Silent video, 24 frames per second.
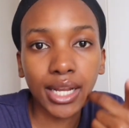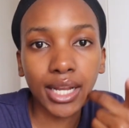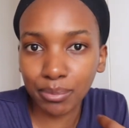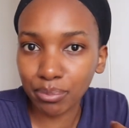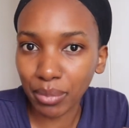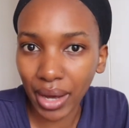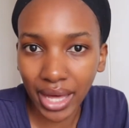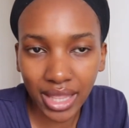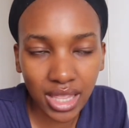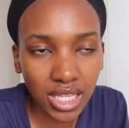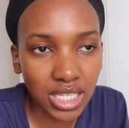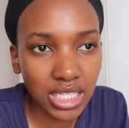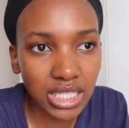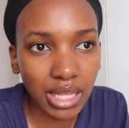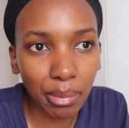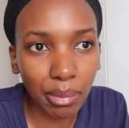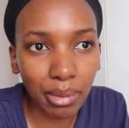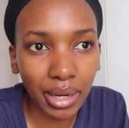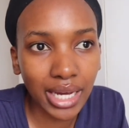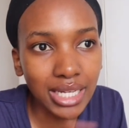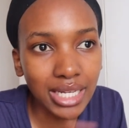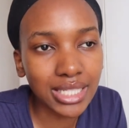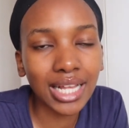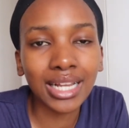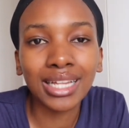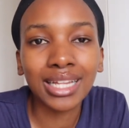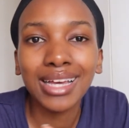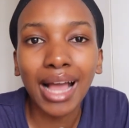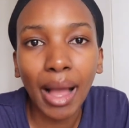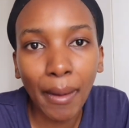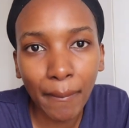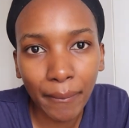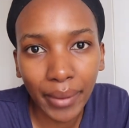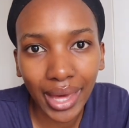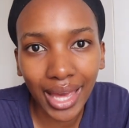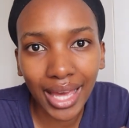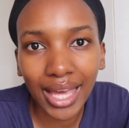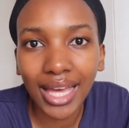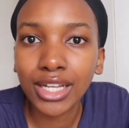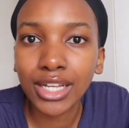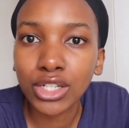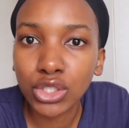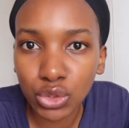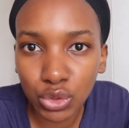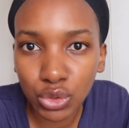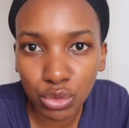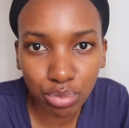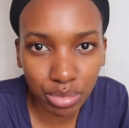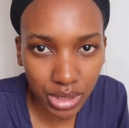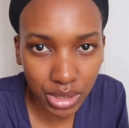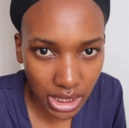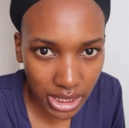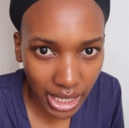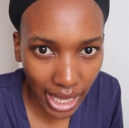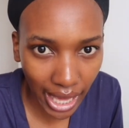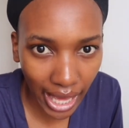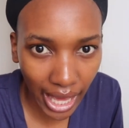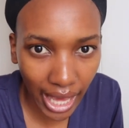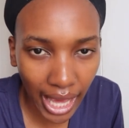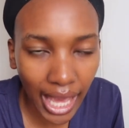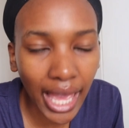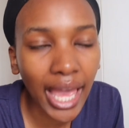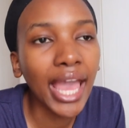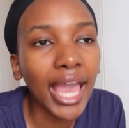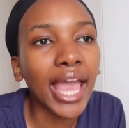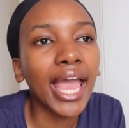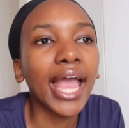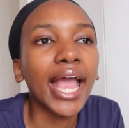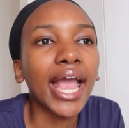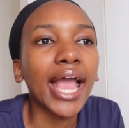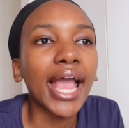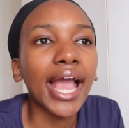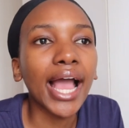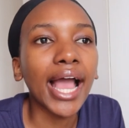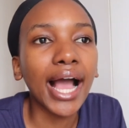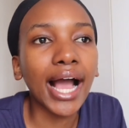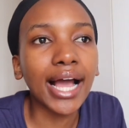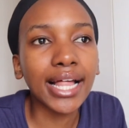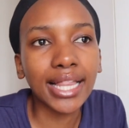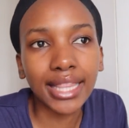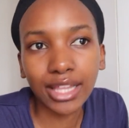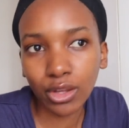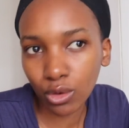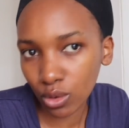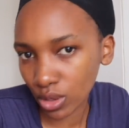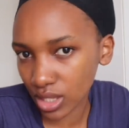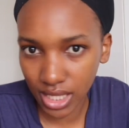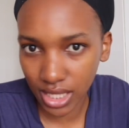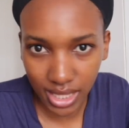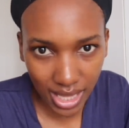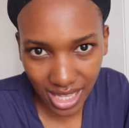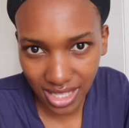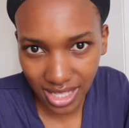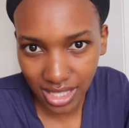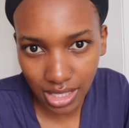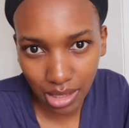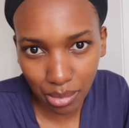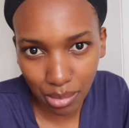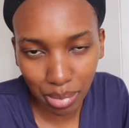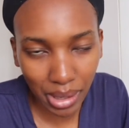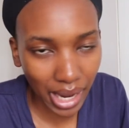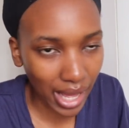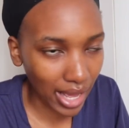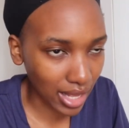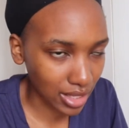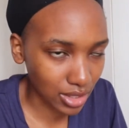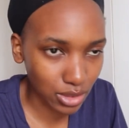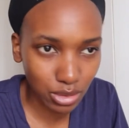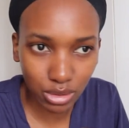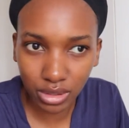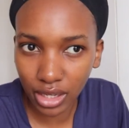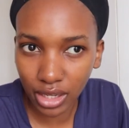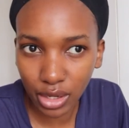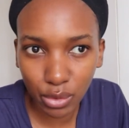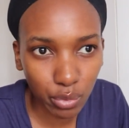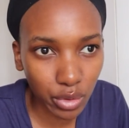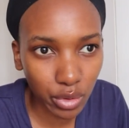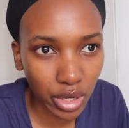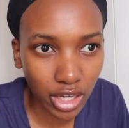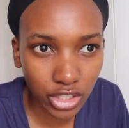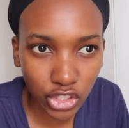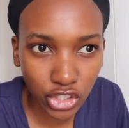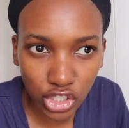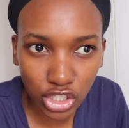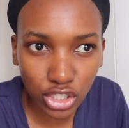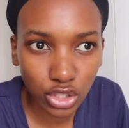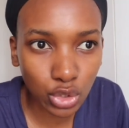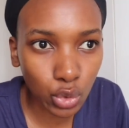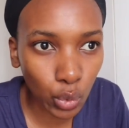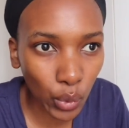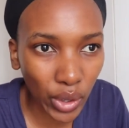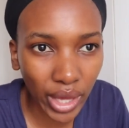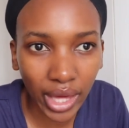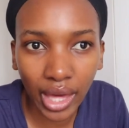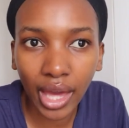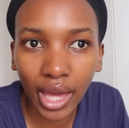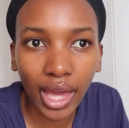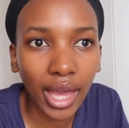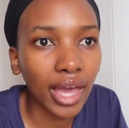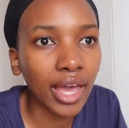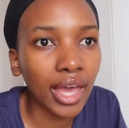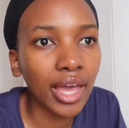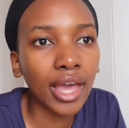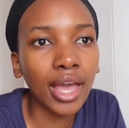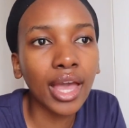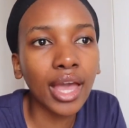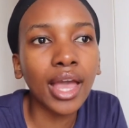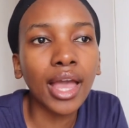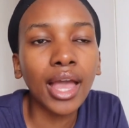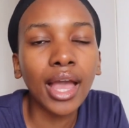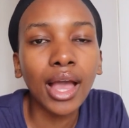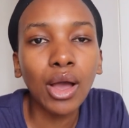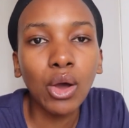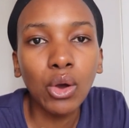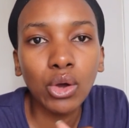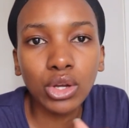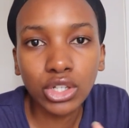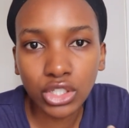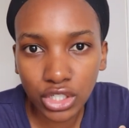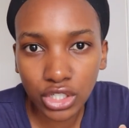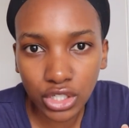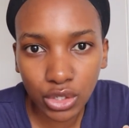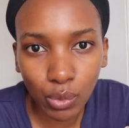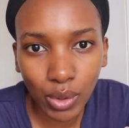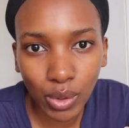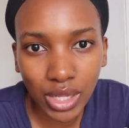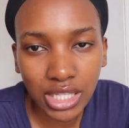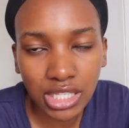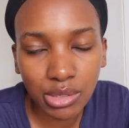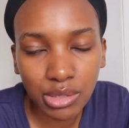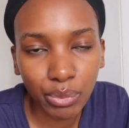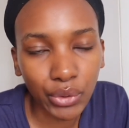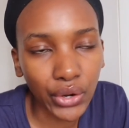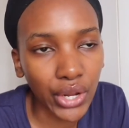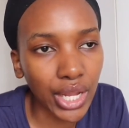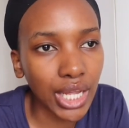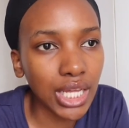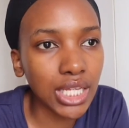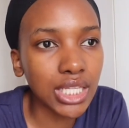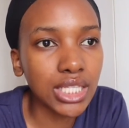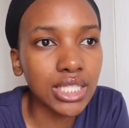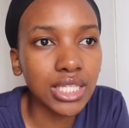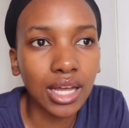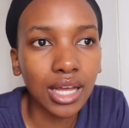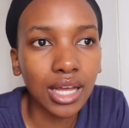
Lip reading: buy these supplies and come back and do B's hair because that's the plan. Today we are just doing hair. She wants braids.